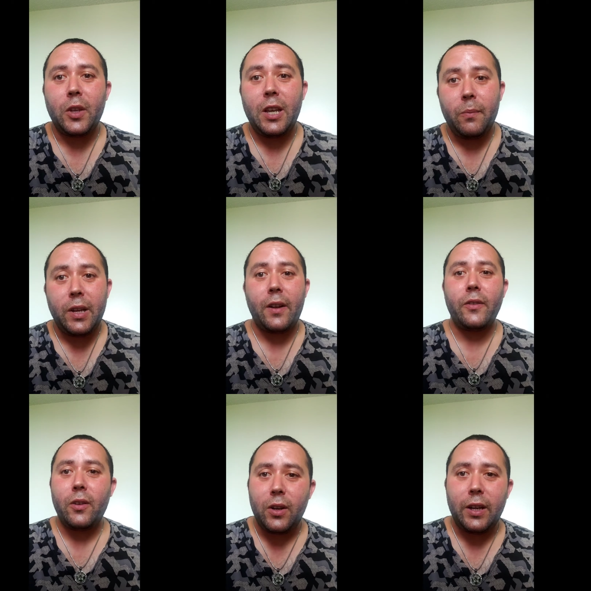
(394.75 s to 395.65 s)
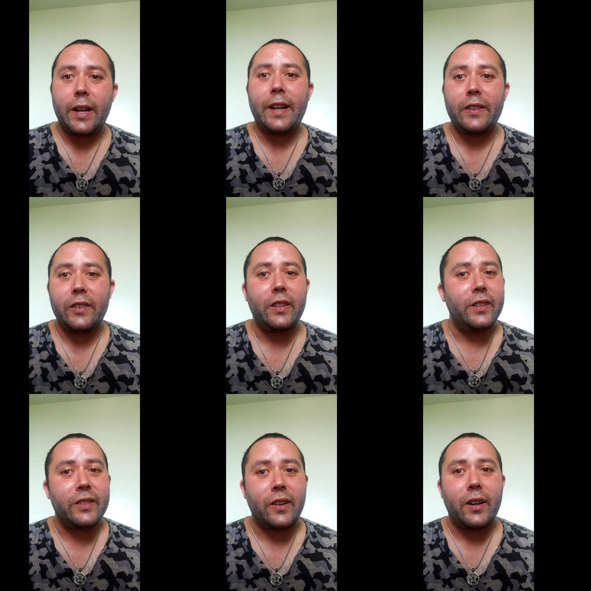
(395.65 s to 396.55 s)
Keep downloading, guys,
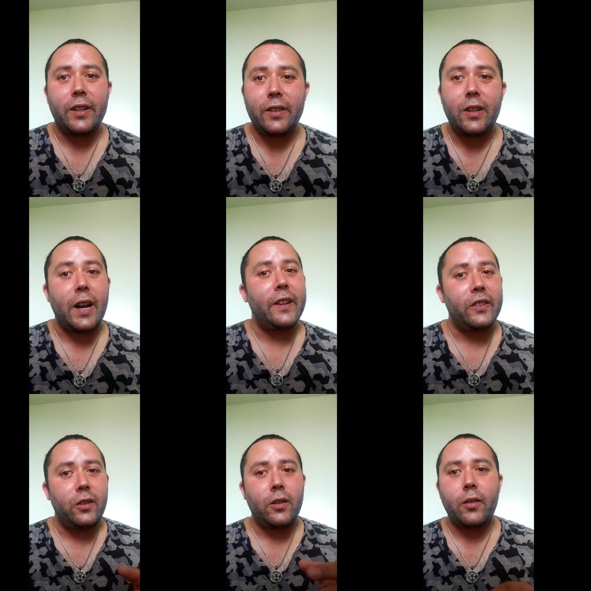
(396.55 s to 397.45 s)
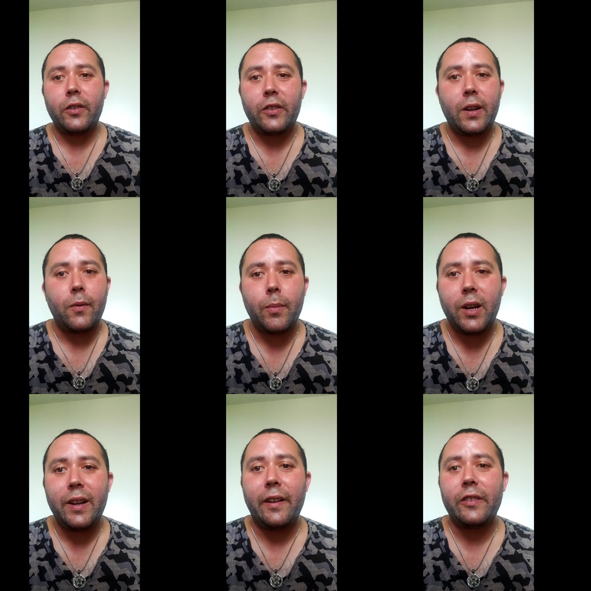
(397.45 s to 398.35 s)
because guys and girls and
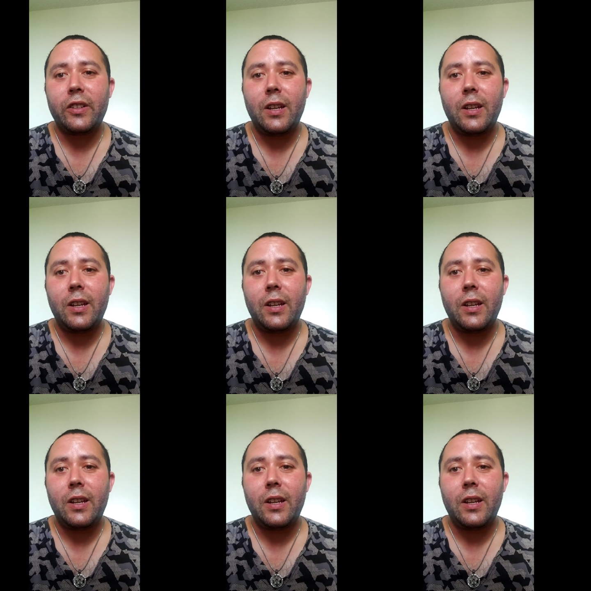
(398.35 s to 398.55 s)
everybody else,